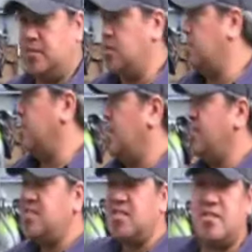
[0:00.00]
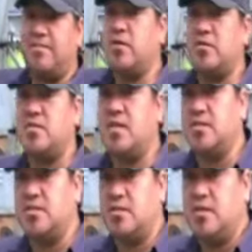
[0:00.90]
So, and that's just the first stage.
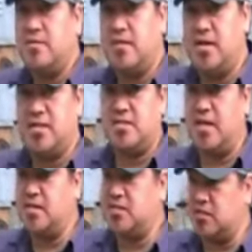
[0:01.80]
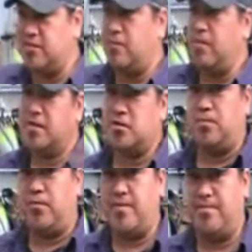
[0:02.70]
The next stage is from here to
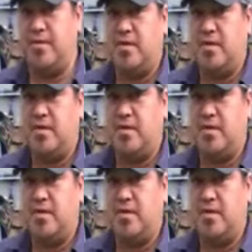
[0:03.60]
prep.